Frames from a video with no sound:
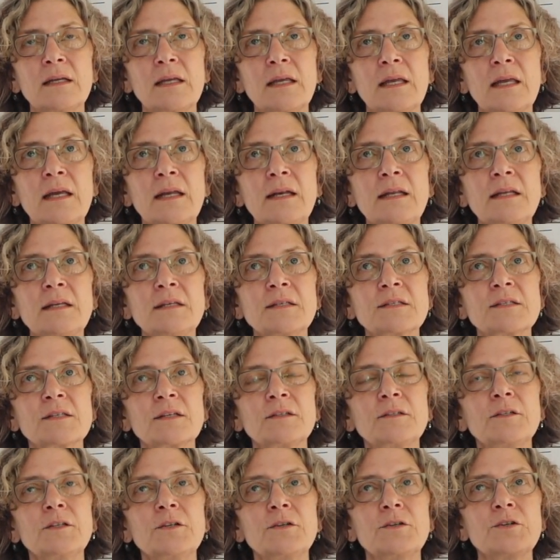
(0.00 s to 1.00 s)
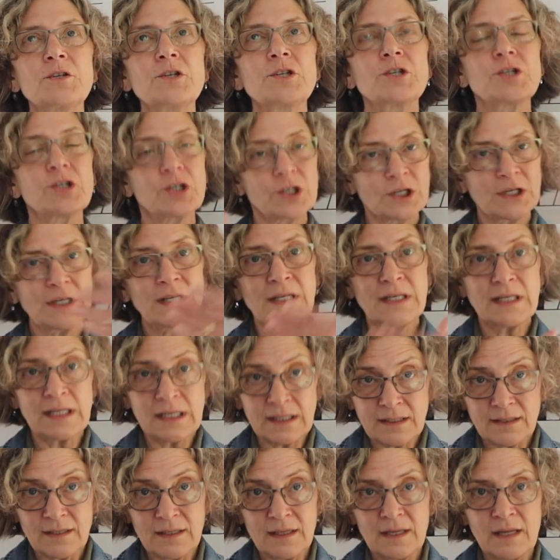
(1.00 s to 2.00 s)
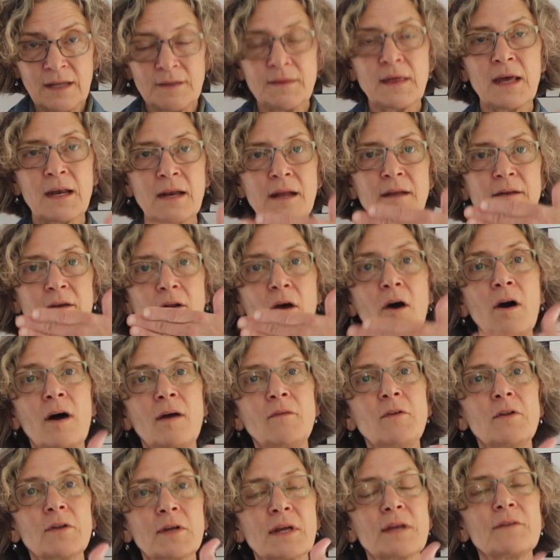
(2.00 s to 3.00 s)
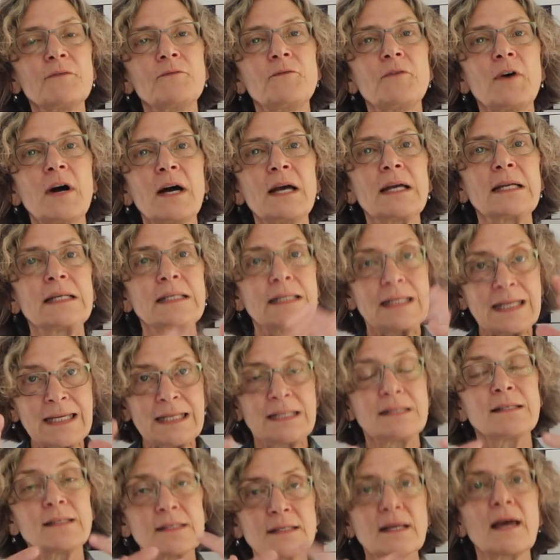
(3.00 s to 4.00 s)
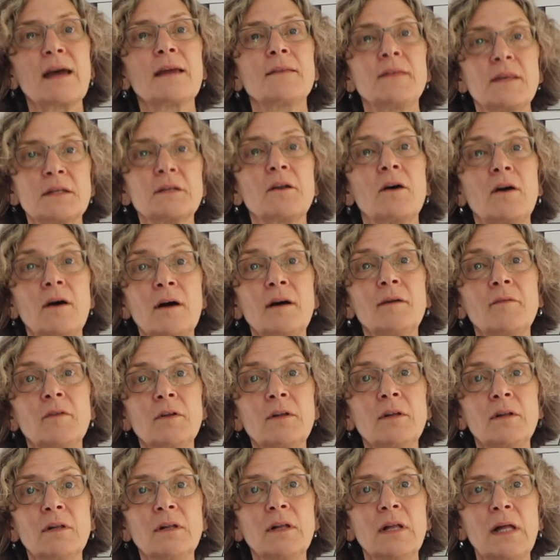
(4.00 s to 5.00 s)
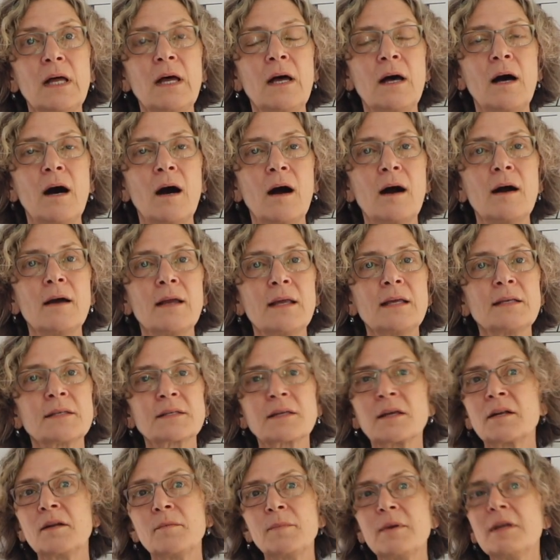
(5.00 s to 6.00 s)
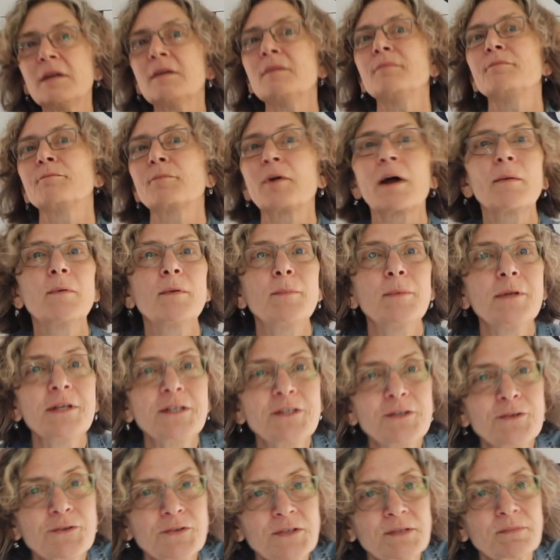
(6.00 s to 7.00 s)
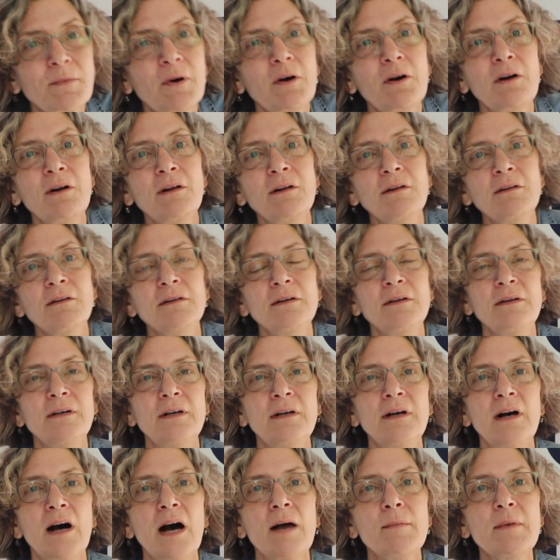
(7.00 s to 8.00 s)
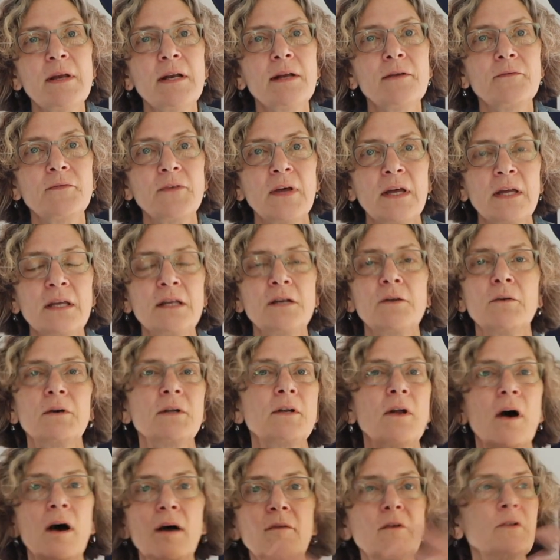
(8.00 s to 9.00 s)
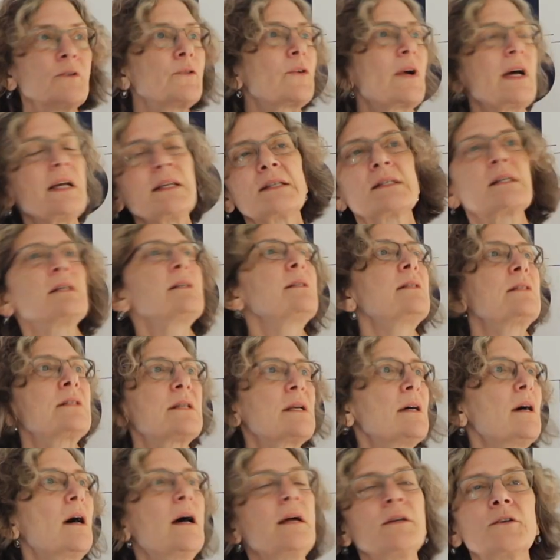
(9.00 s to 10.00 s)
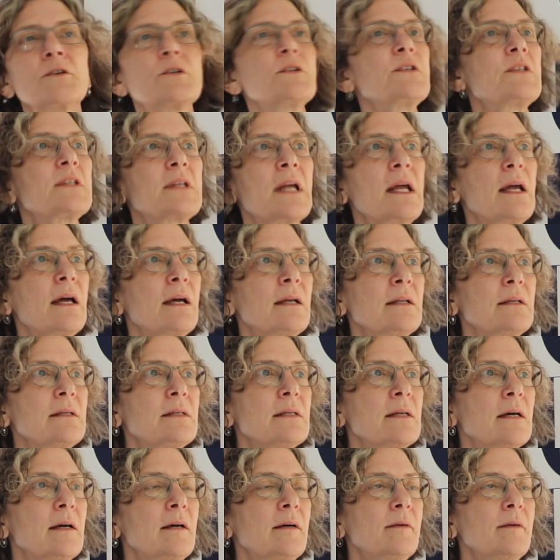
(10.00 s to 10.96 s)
any solution that a novel can find inside the novel is going to be probably too small. I mean, if, you know, a novel tries to understand